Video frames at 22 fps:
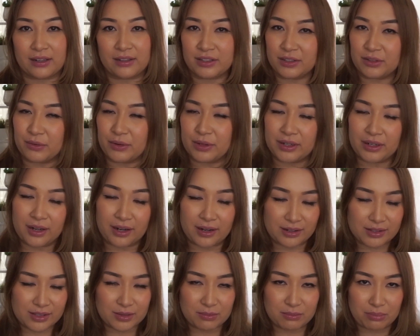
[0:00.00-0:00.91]
You don't want your
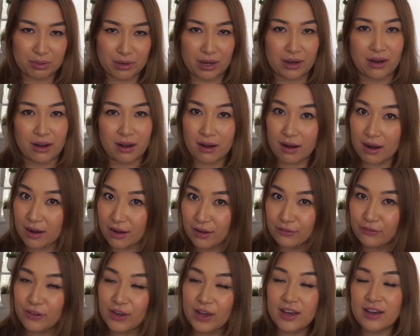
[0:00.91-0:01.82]
hair to break
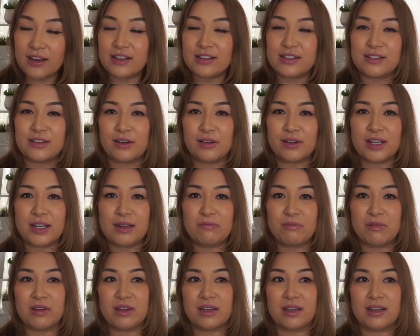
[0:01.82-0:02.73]
off, so
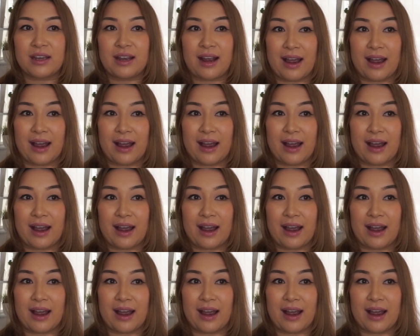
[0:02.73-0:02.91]
keeping it,